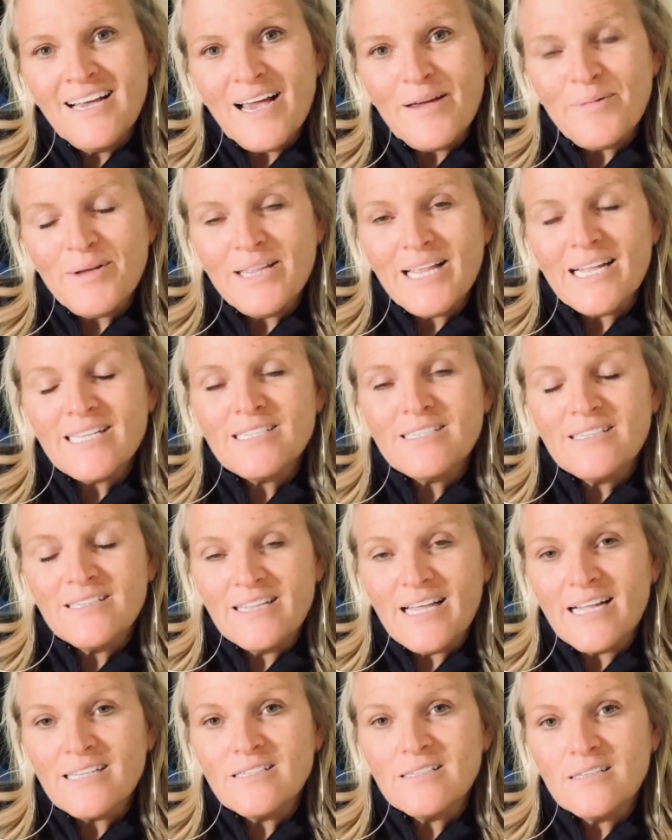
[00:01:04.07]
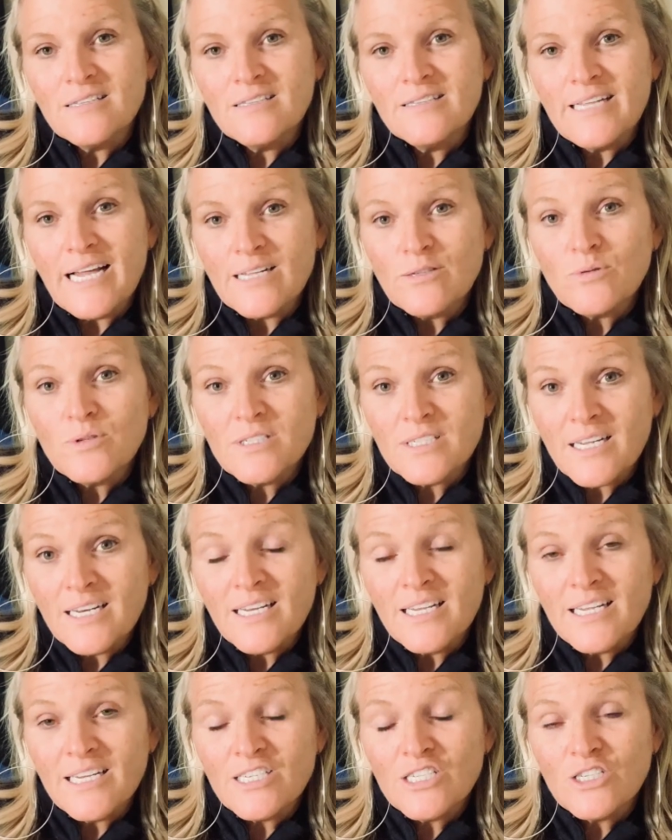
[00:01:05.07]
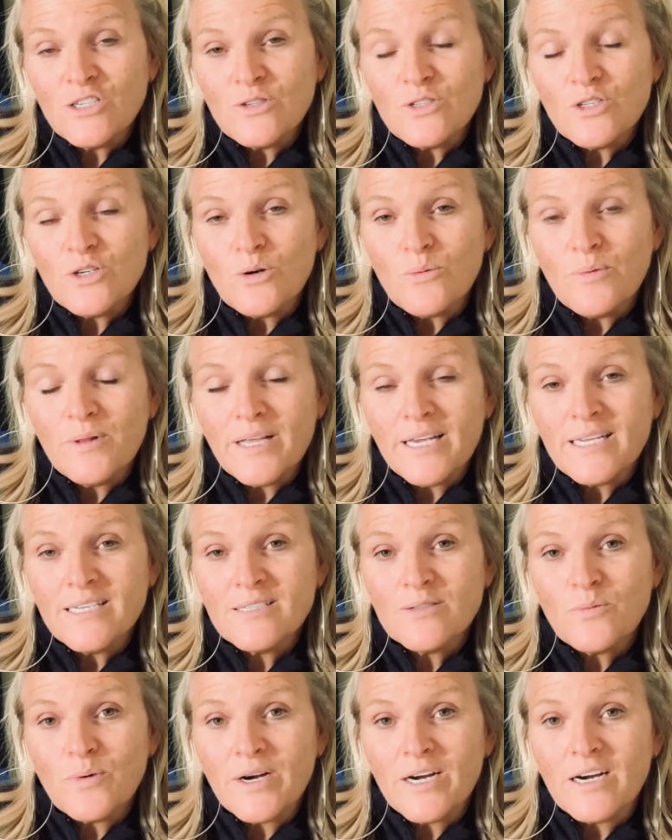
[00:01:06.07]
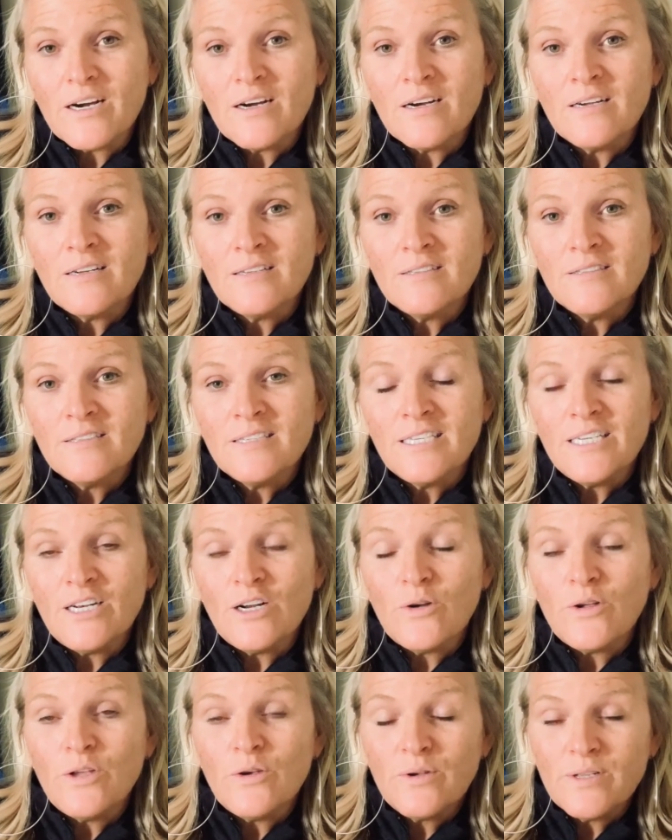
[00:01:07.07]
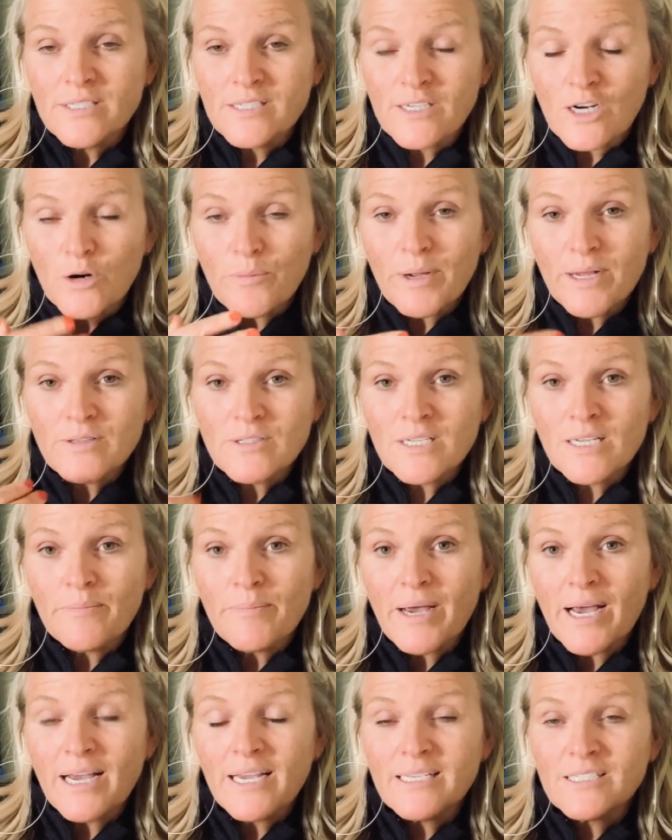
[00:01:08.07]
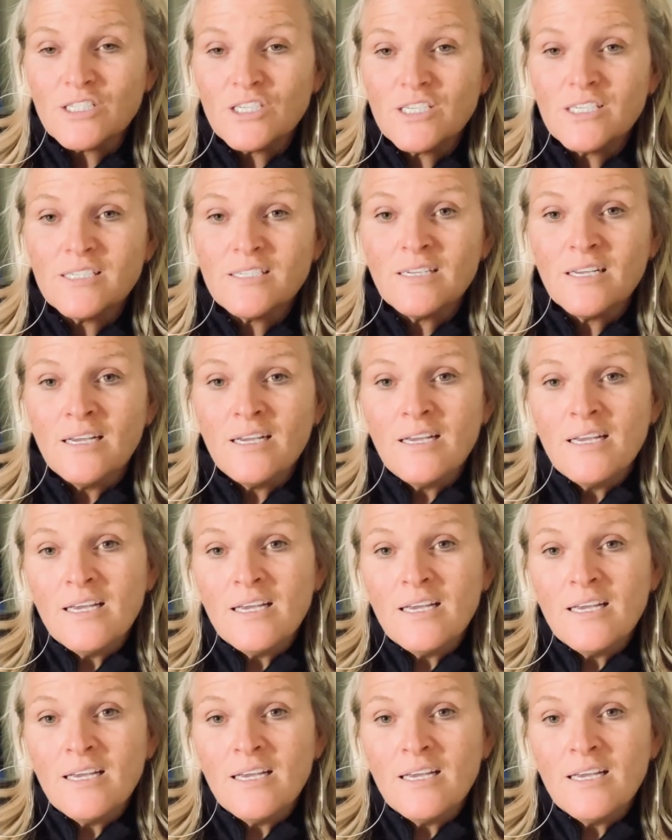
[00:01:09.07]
I mean, that's, that's, that's what's going to get you to a place where, you know, you can start bouncing back is just,